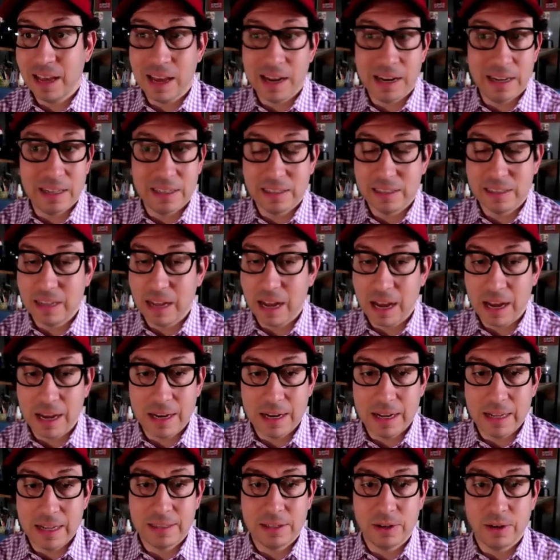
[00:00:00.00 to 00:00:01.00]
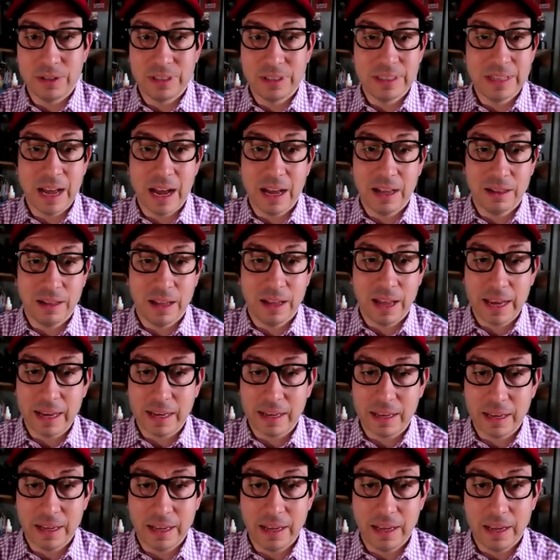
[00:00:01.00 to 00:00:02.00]
And it's not, it's, it's not like,
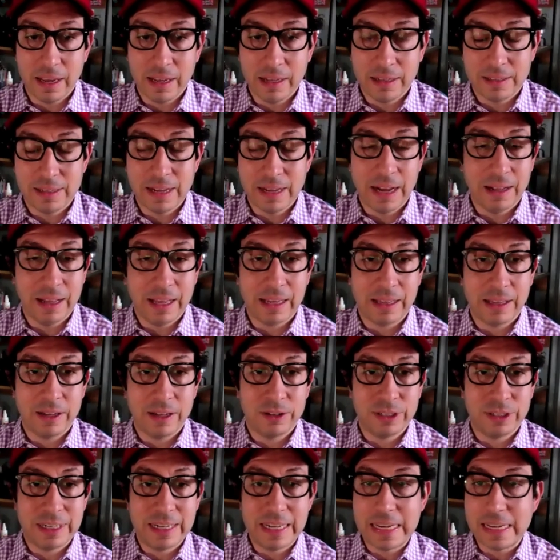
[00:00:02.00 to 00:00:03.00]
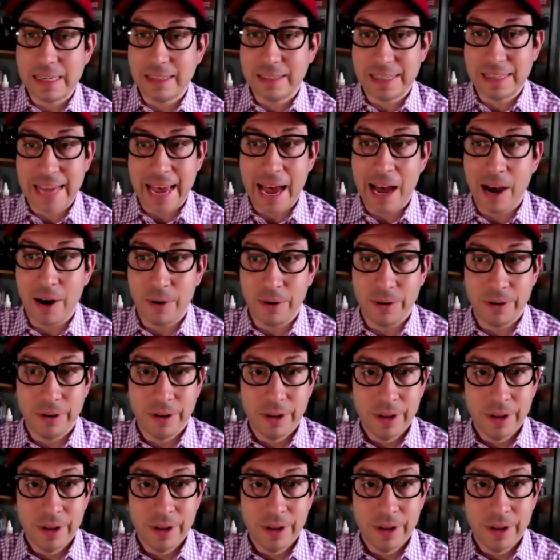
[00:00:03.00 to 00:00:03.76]
it's not like there's an easy out,